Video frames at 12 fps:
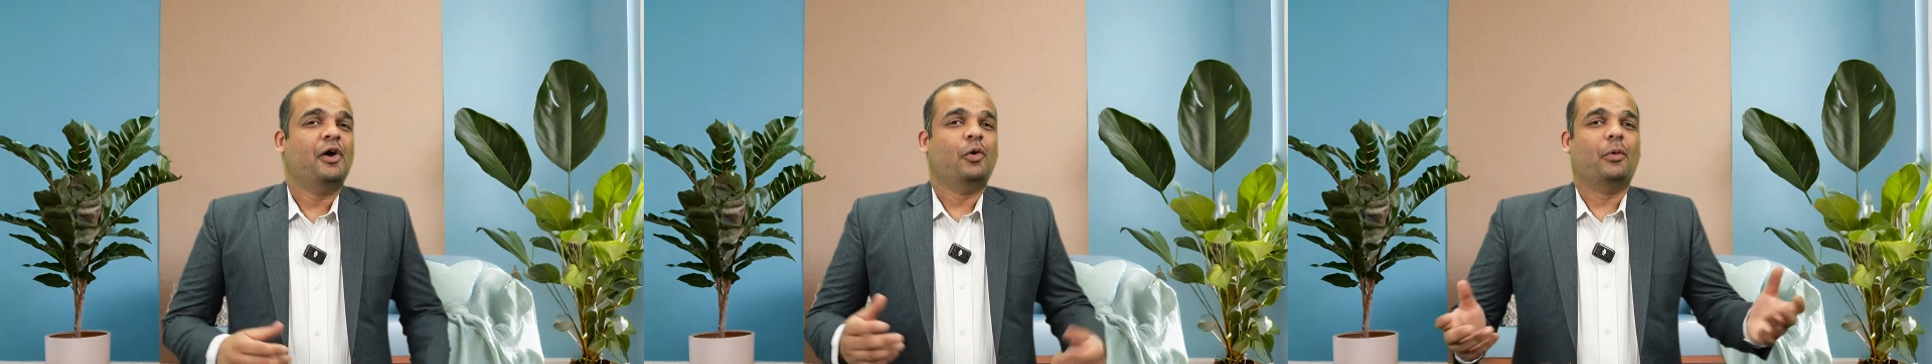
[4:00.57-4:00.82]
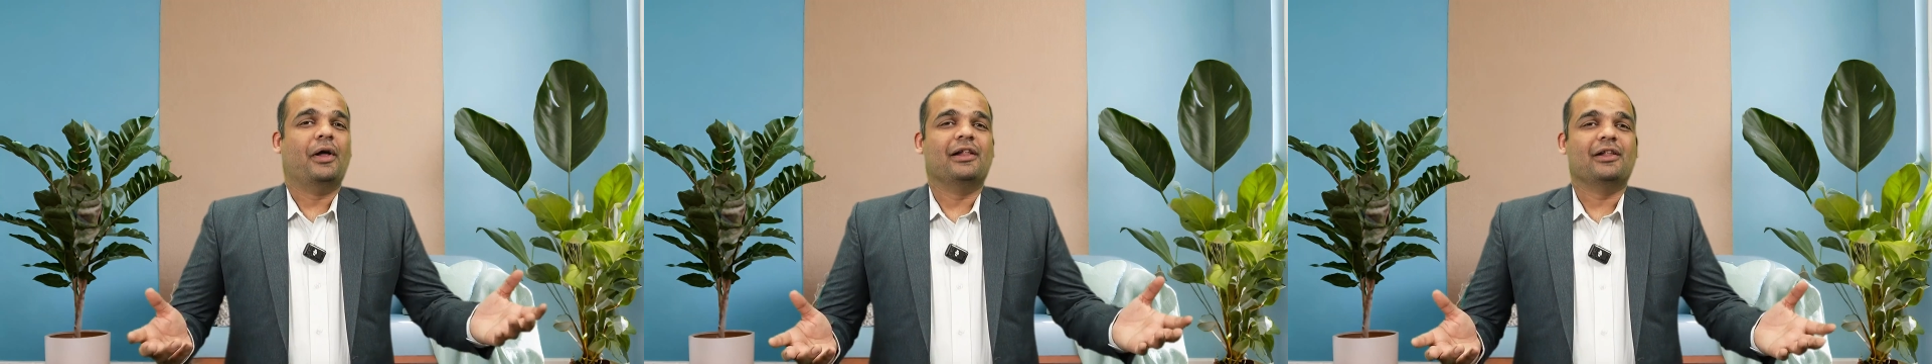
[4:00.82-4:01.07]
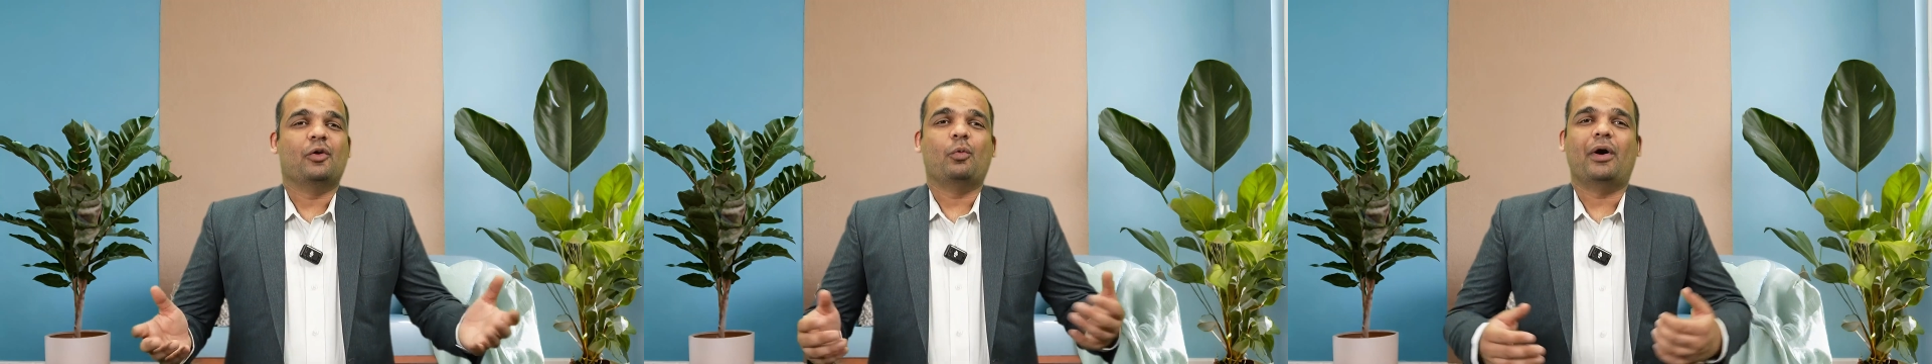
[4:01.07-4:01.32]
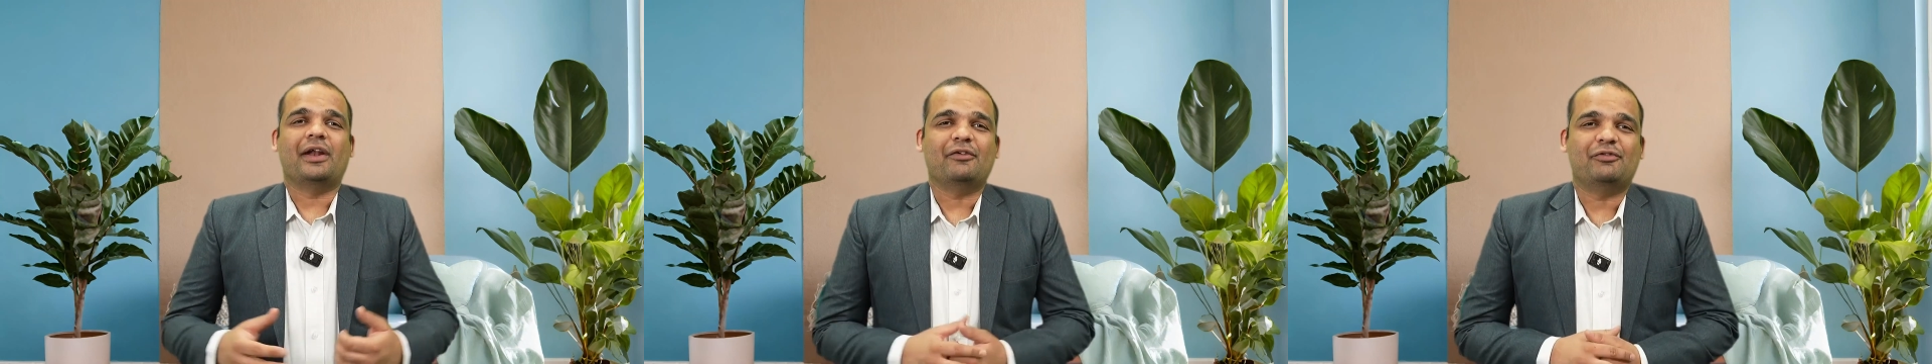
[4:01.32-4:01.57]
Well,
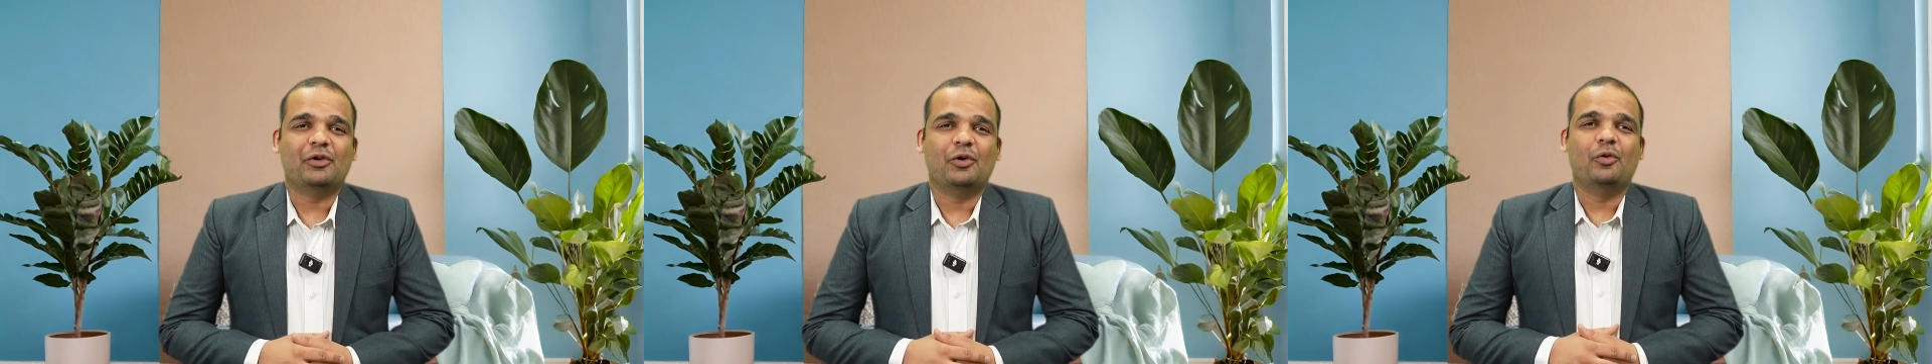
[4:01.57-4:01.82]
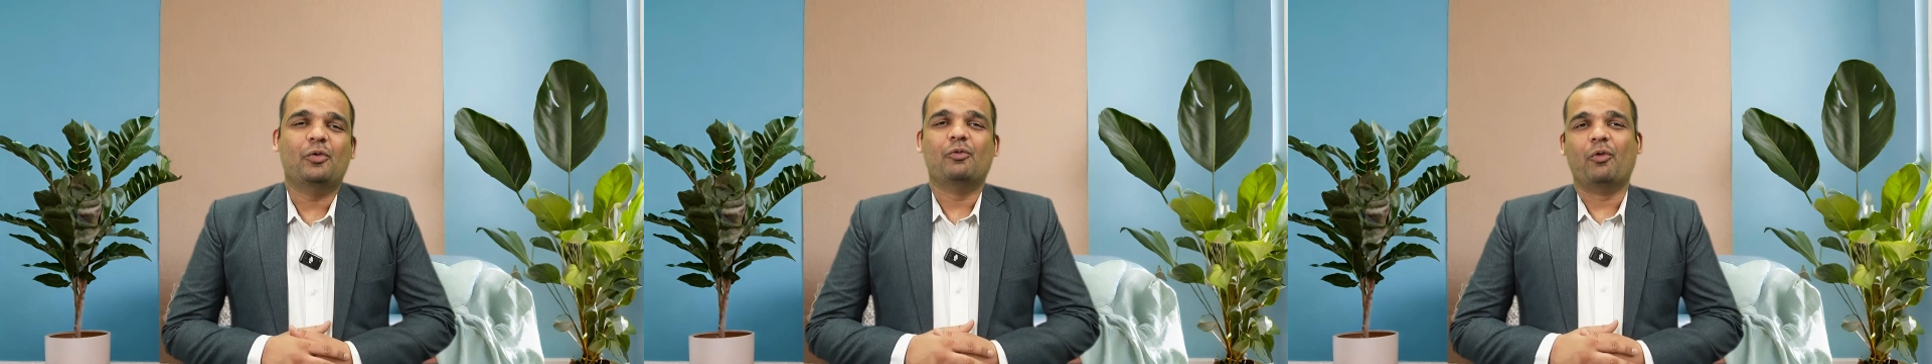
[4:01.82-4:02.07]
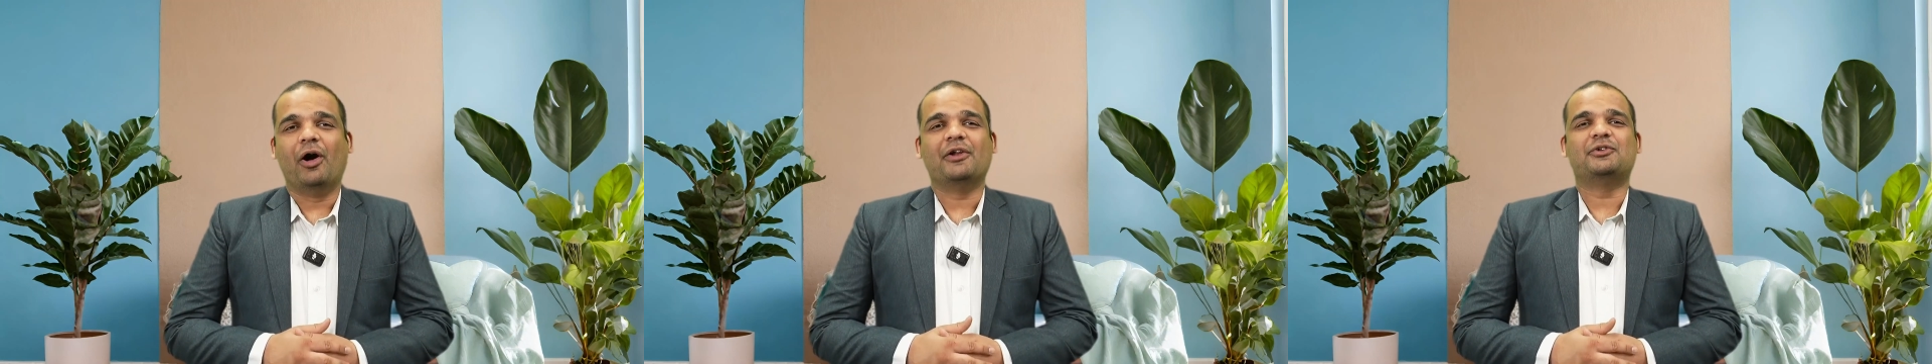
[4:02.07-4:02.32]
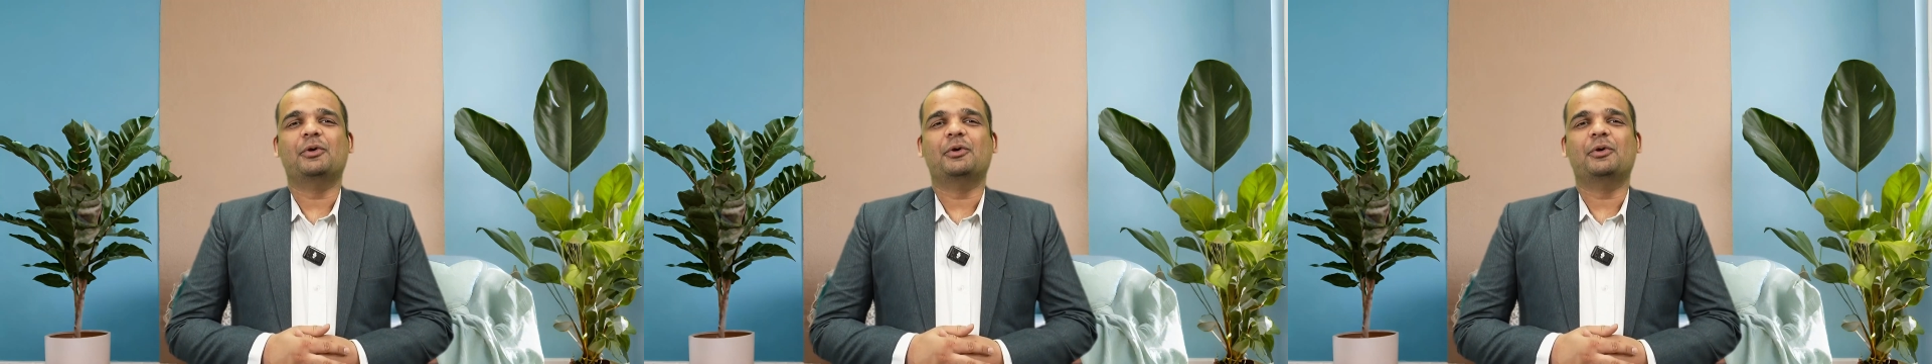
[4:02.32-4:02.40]
what if you want